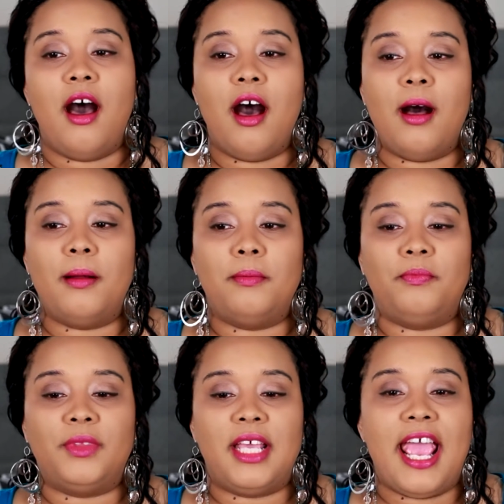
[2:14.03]
And
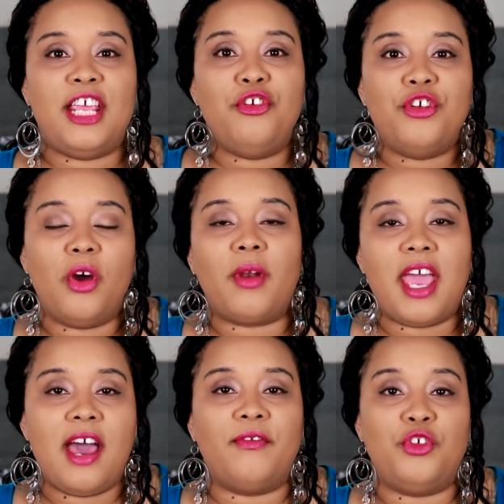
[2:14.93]
you
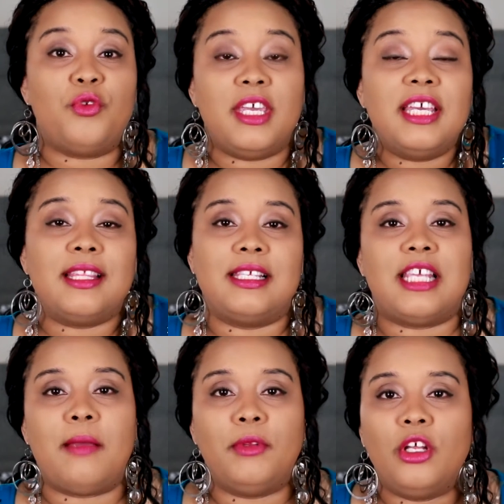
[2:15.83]
can get the
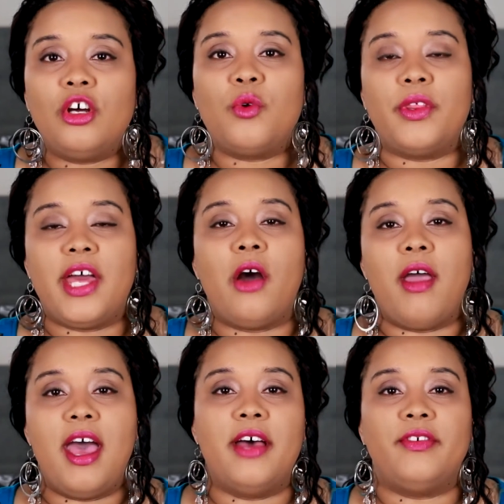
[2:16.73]
same look without
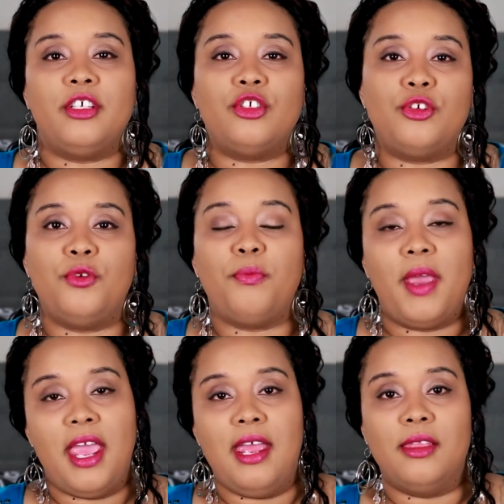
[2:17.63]
having to
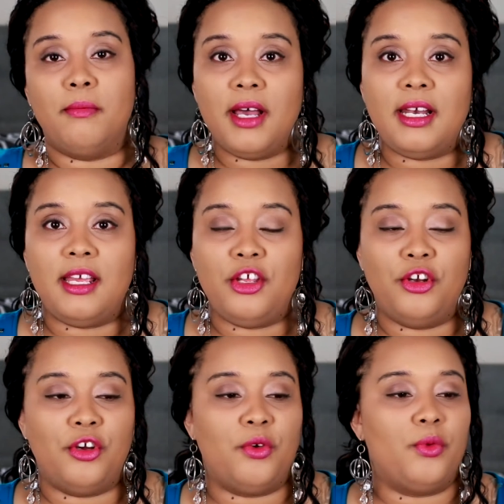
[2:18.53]
pay the money.
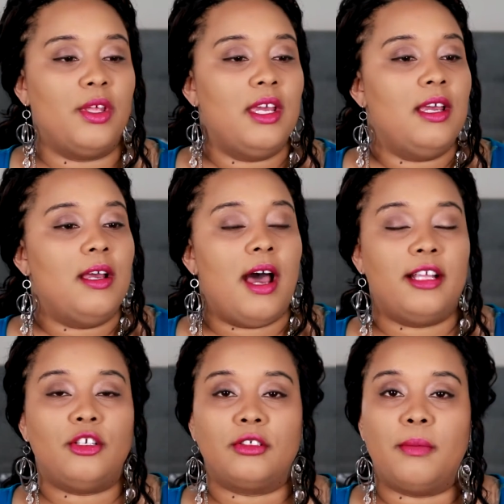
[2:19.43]
You know,
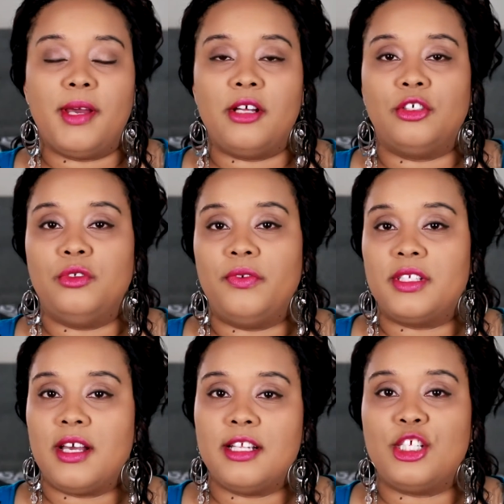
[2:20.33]
I talked about Louis
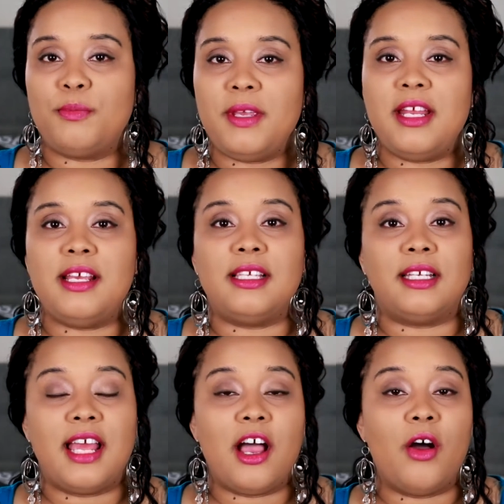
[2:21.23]
Vuitton Speedies
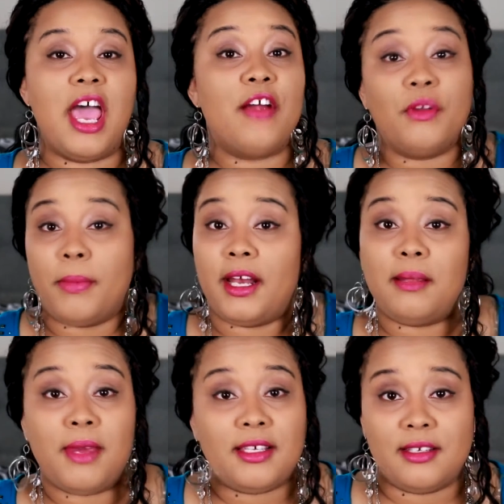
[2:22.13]
and how
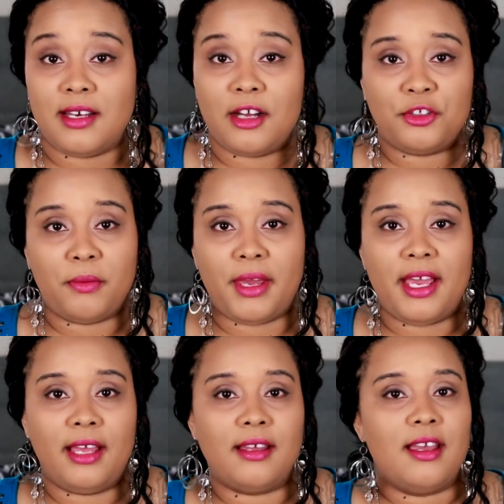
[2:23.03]
everybody makes a doctor
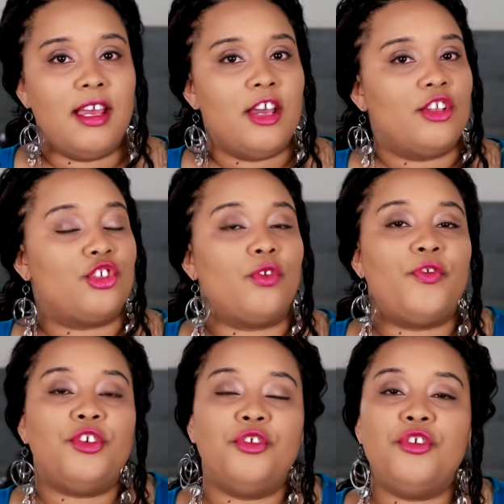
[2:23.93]
bag. So
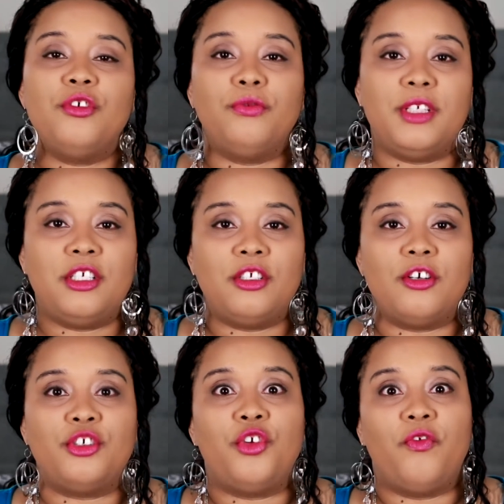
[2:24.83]
if you do your
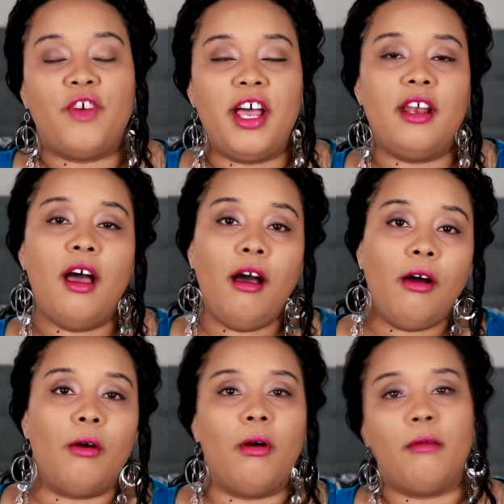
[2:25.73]
research, you find,
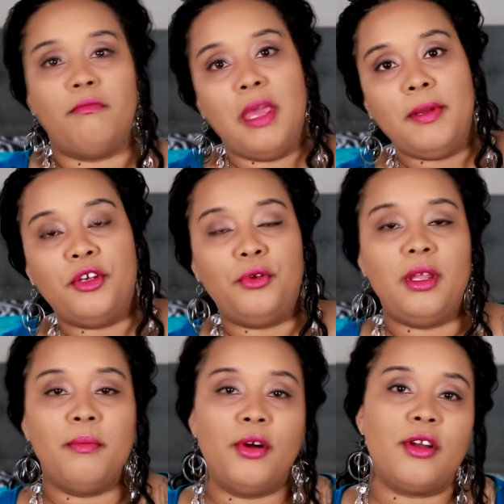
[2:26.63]
oh, maybe
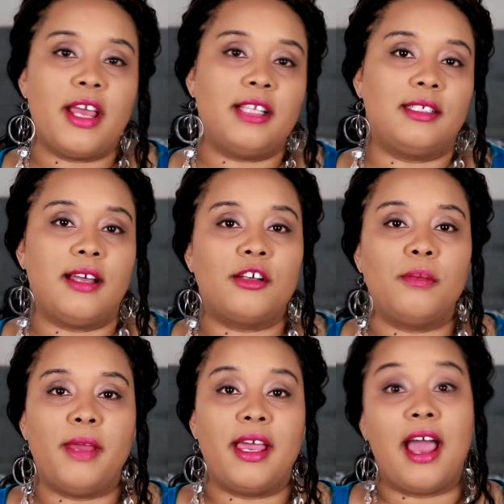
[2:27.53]
Dooney and Burke has a
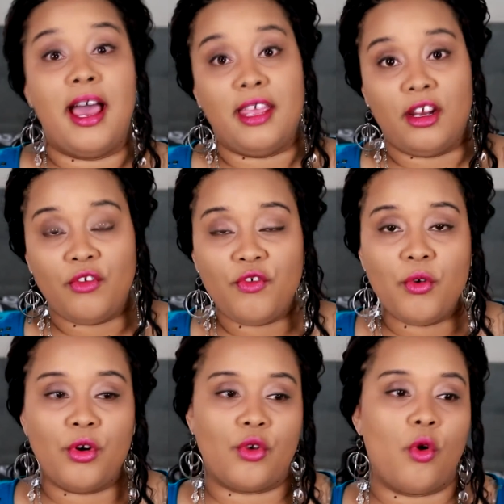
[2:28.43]
doctor bag I can
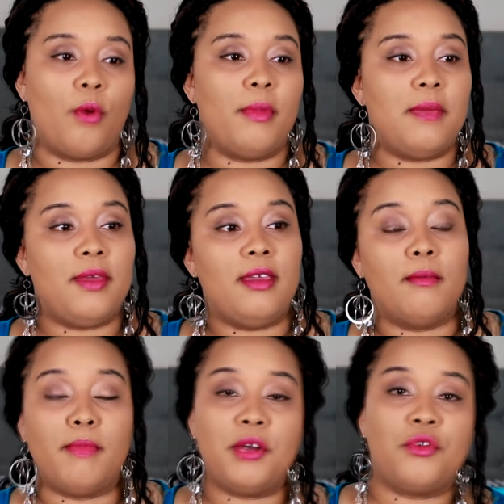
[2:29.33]
afford, or maybe
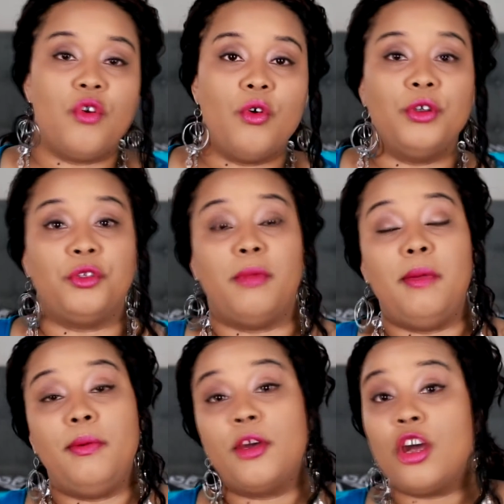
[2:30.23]
Michael Kors, or
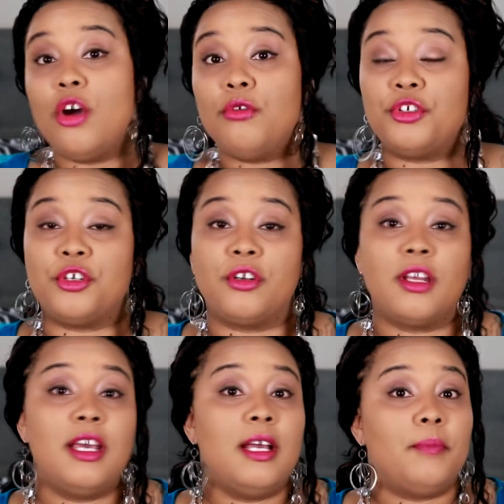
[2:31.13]
maybe Coach, or
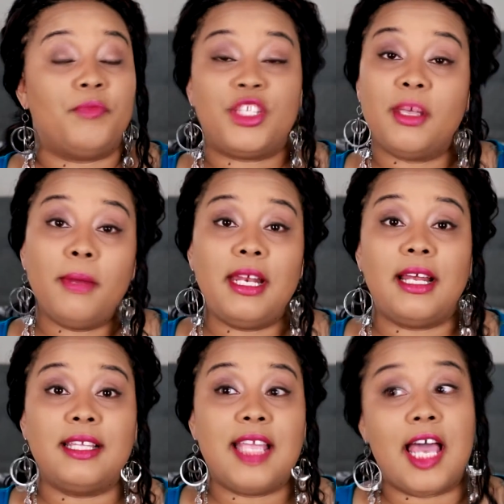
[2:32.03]
somebody
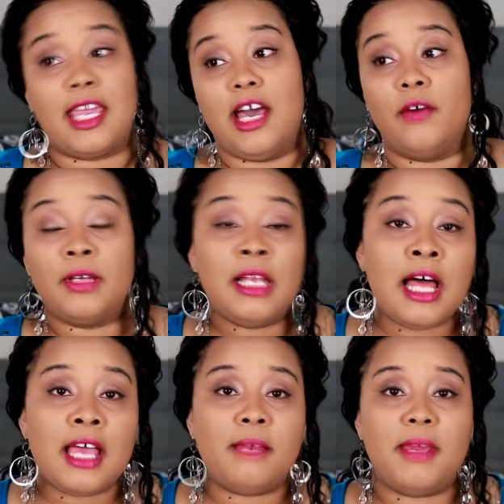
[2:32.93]
like that. Calvin
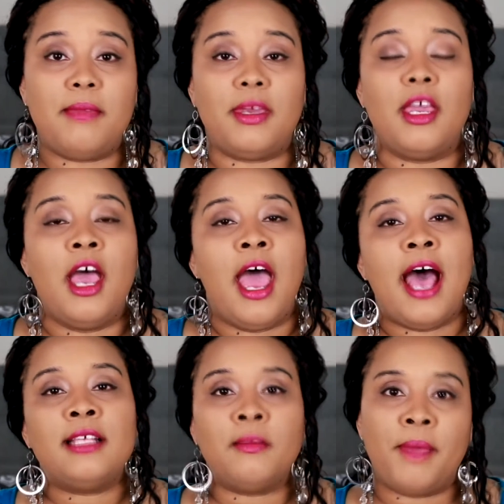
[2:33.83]
Klein maybe
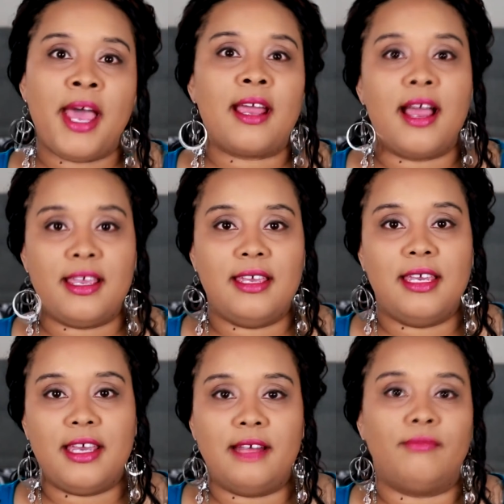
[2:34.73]
has a bag I can
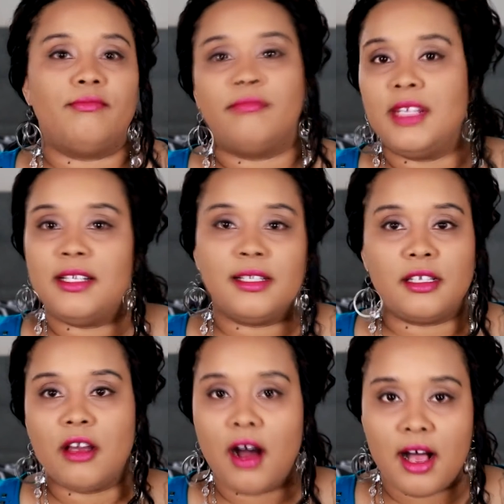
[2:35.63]
get that
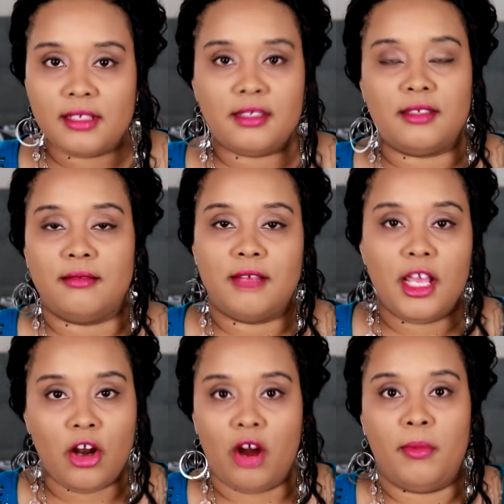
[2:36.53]
doesn't cost
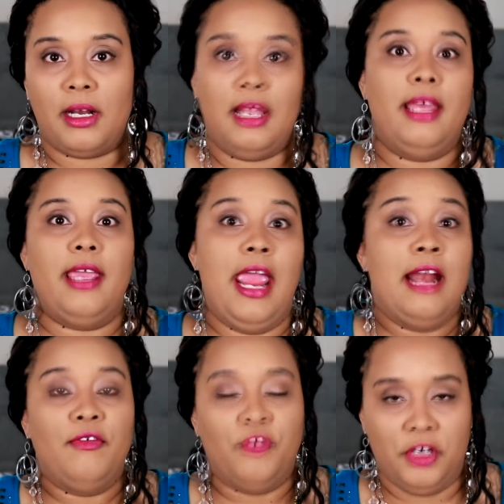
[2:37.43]
an arm and a leg
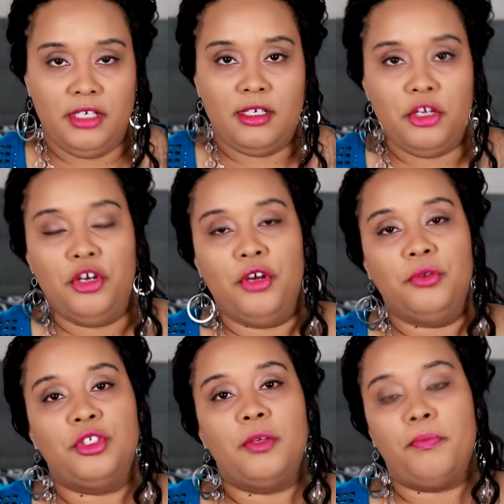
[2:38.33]
and a foot, you
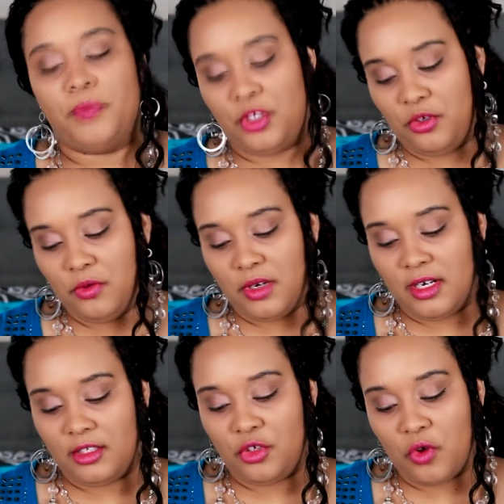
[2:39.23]
know,
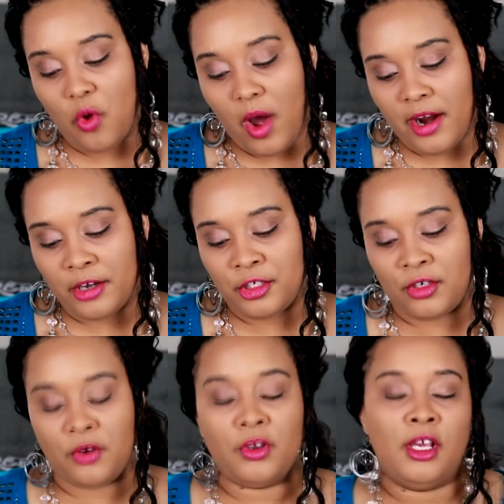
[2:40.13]
to acquire.
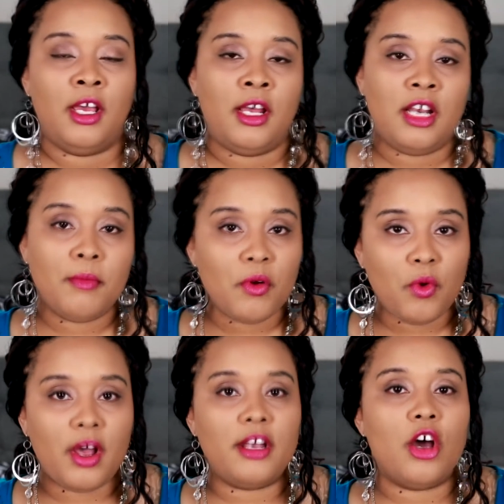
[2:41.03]
So number
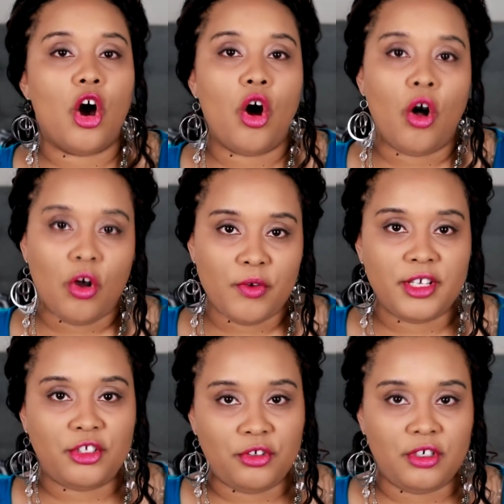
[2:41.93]
one,
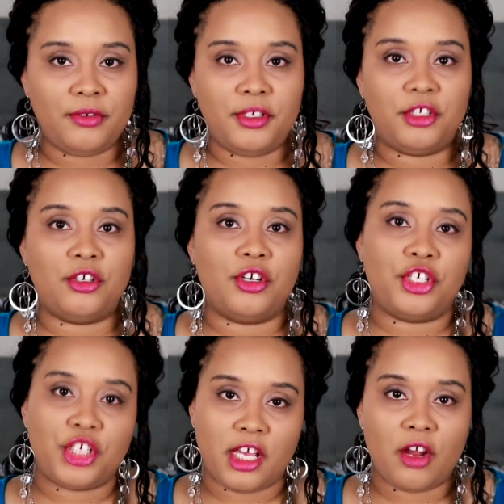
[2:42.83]
always do your
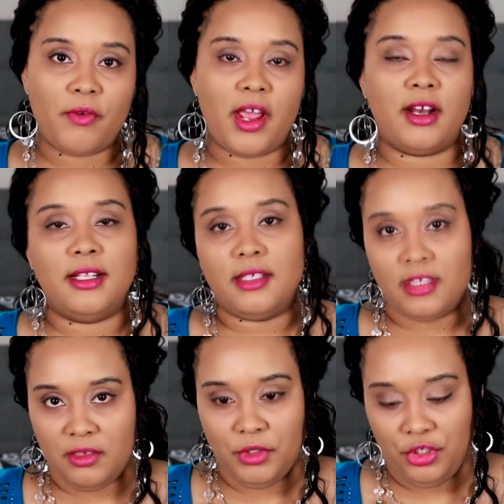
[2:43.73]
research, check around and
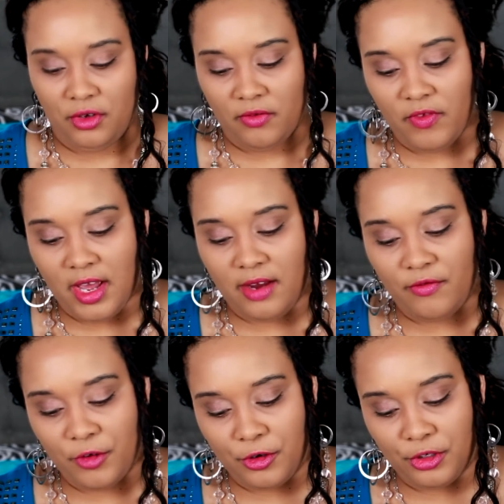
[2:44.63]
see what you can find
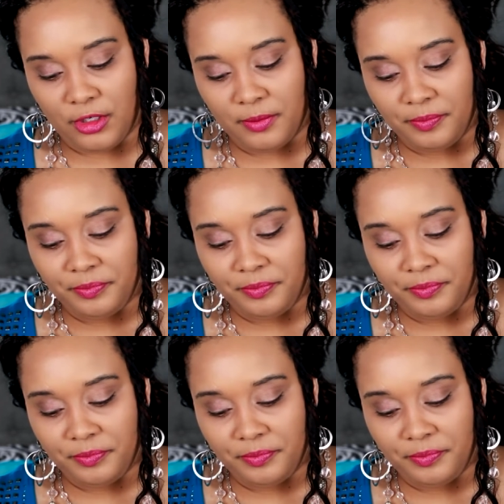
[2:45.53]
first.